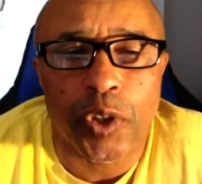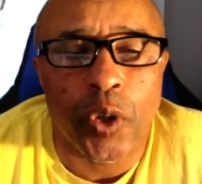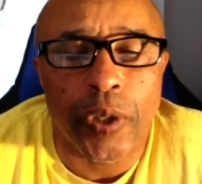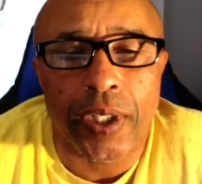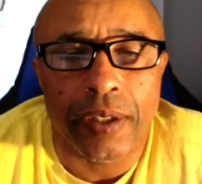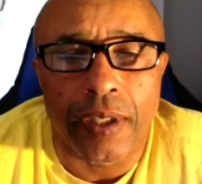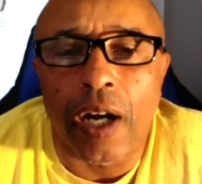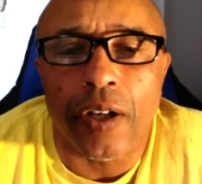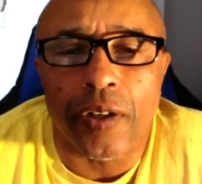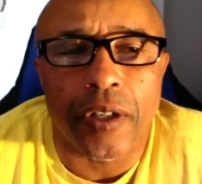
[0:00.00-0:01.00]
are going
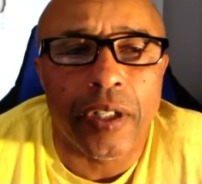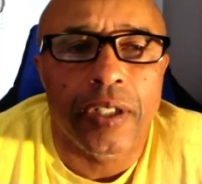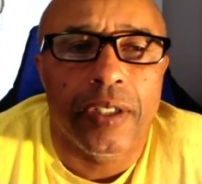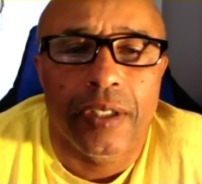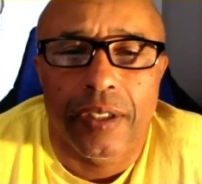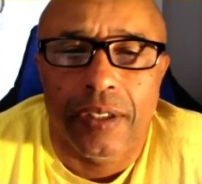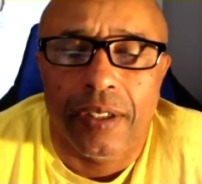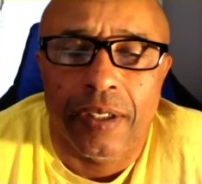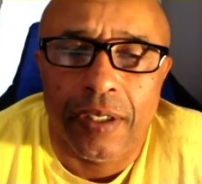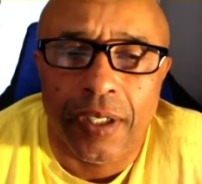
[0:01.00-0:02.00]
younger,
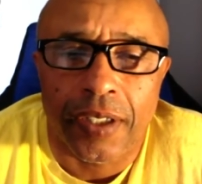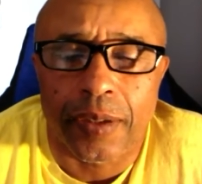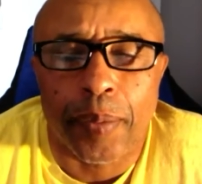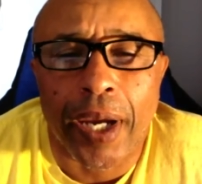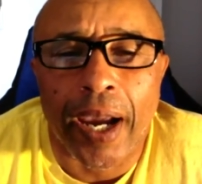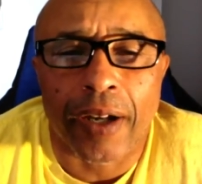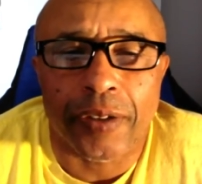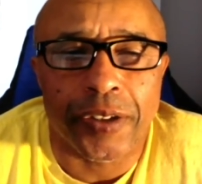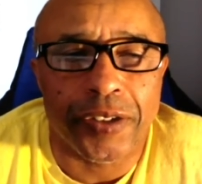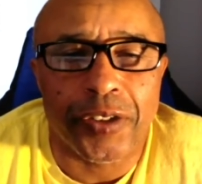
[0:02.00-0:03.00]
like the
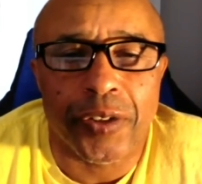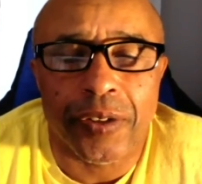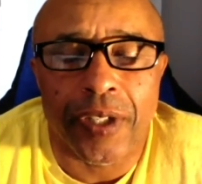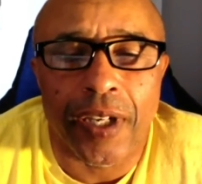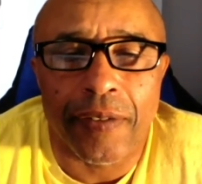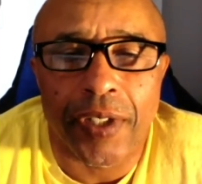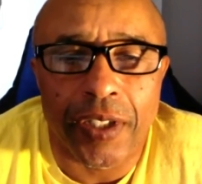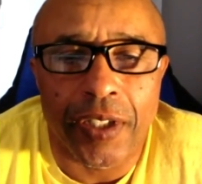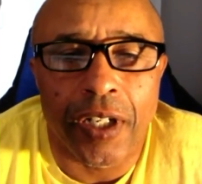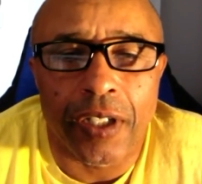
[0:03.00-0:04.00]
Packers. They have
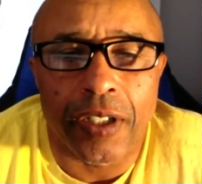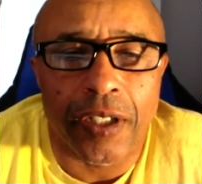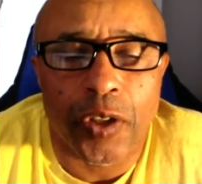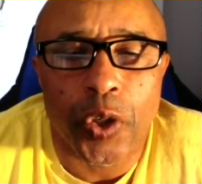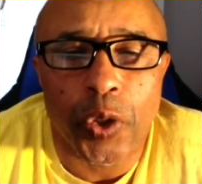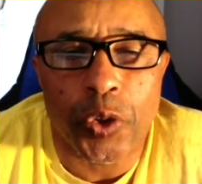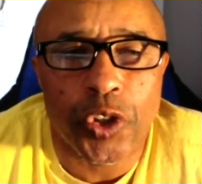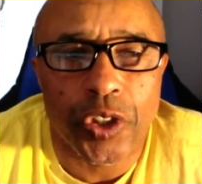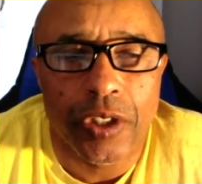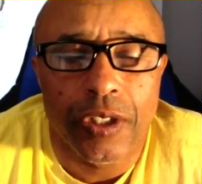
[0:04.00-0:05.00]
that young
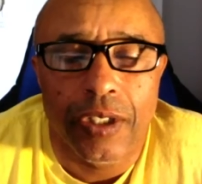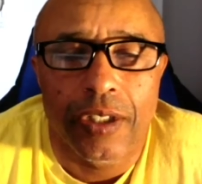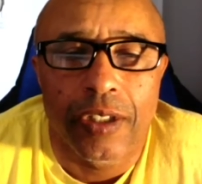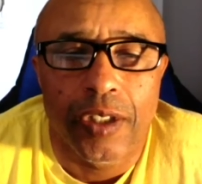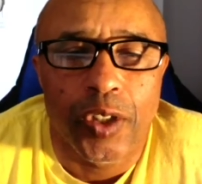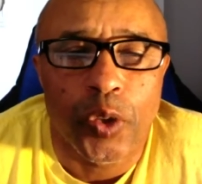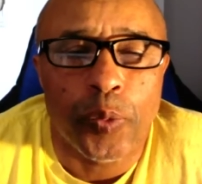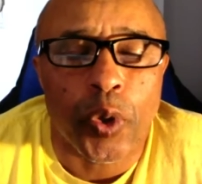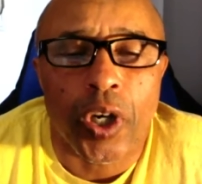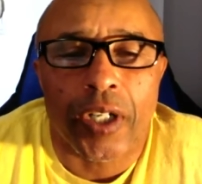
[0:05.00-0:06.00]
coach who
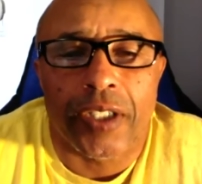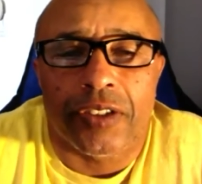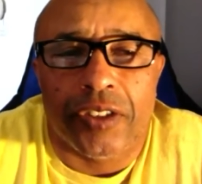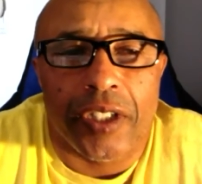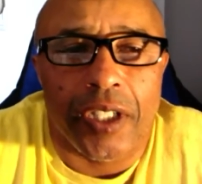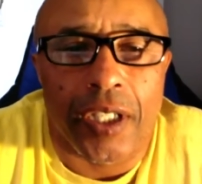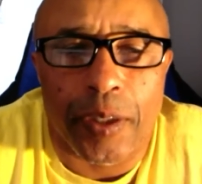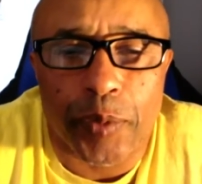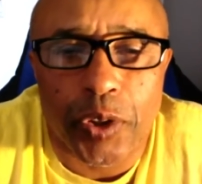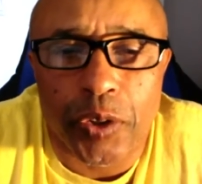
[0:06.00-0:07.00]
brought his
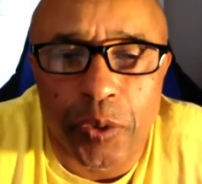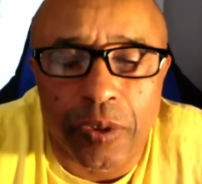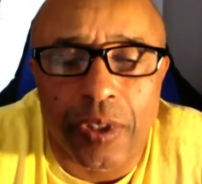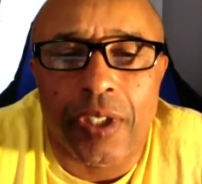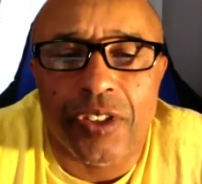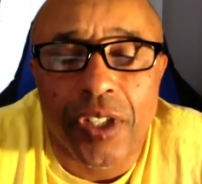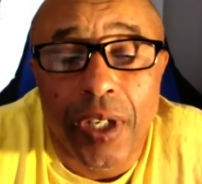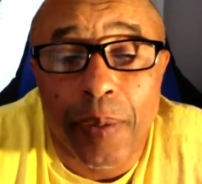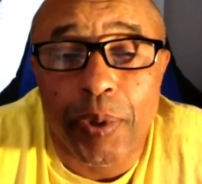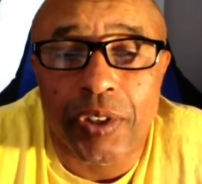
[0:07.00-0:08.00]
team to the
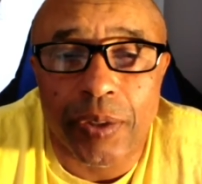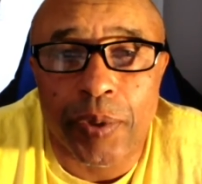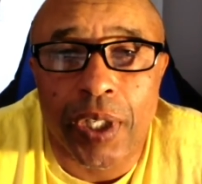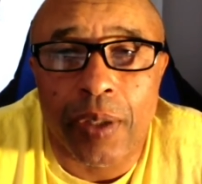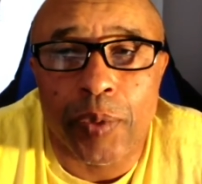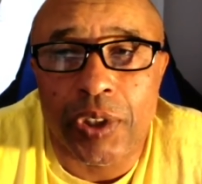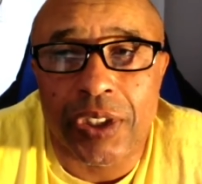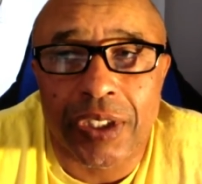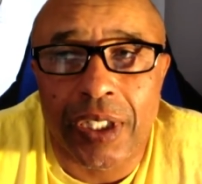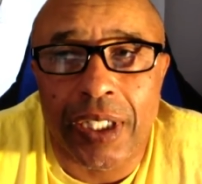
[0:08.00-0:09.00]
championship game, which
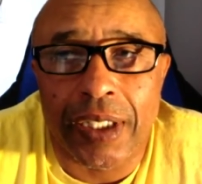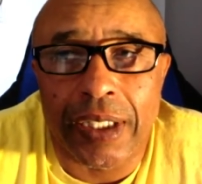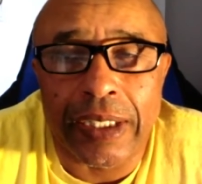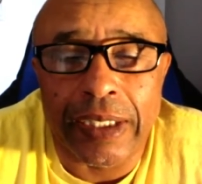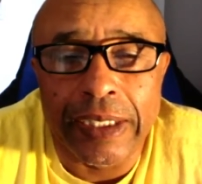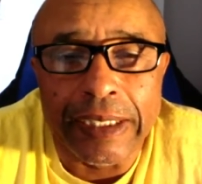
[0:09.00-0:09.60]
is kind of,